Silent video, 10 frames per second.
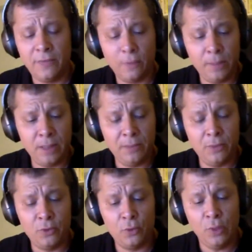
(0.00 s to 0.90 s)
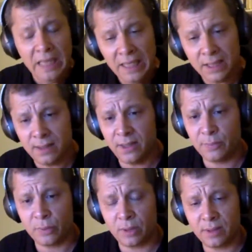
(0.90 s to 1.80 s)
for Beam to ease this
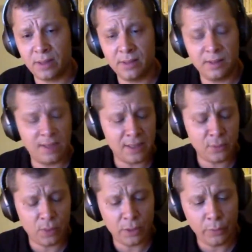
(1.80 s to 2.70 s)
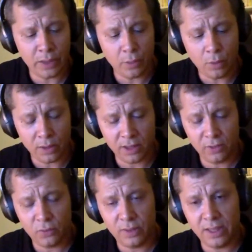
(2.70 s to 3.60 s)
process. And that's why we are
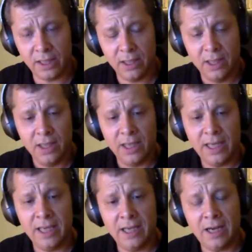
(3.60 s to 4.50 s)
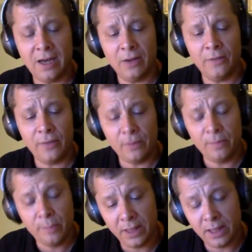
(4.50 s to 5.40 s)
working today on a very
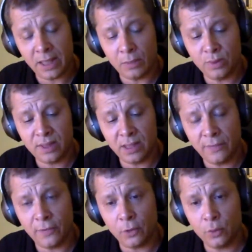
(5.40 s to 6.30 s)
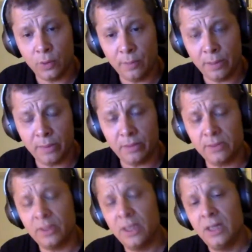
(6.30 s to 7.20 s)
big, I would say, effort to
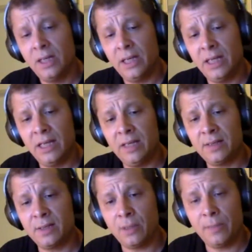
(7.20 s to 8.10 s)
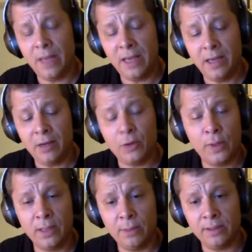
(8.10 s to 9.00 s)
implement some
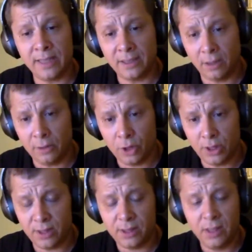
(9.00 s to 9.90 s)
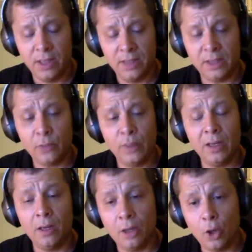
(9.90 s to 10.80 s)
incredible technologies that
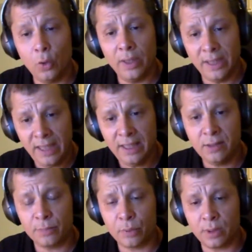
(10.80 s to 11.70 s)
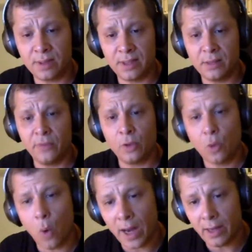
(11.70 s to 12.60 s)
will allow and ease the process of
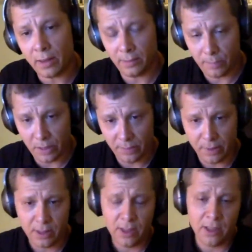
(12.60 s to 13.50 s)
acquiring Beam.